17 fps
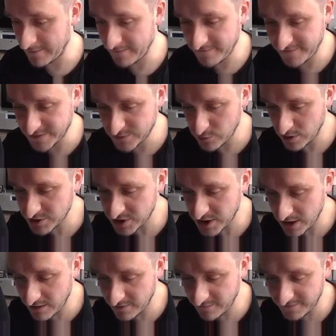
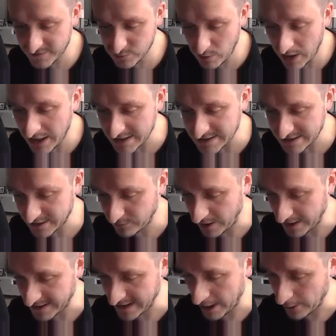visualizing
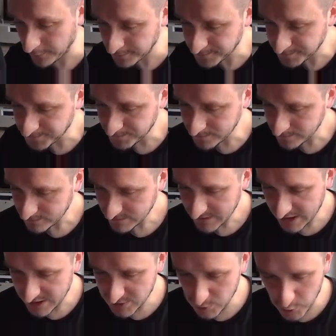right now.
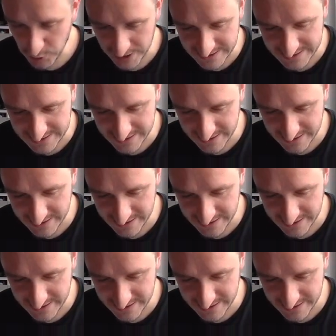So you can see